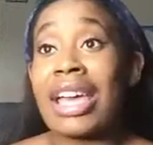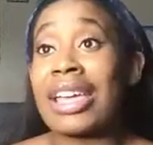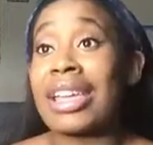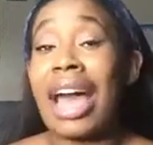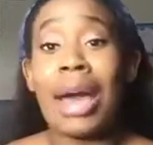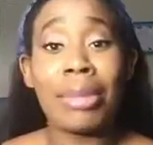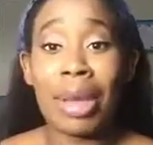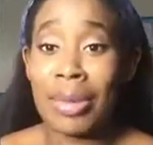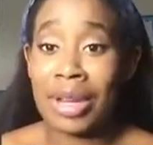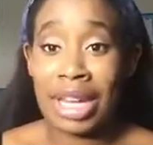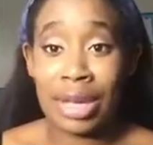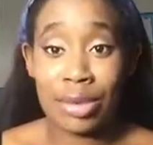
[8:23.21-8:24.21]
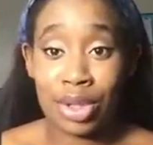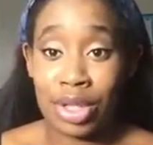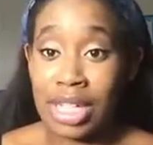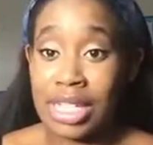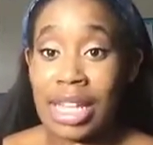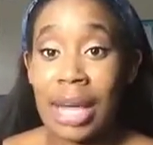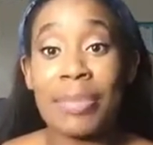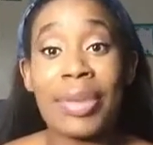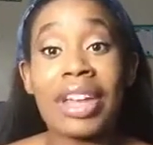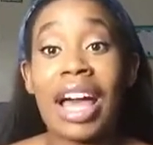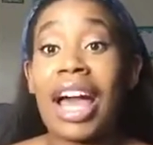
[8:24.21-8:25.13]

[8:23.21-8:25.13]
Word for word: and I'm not being a hypocrite because I been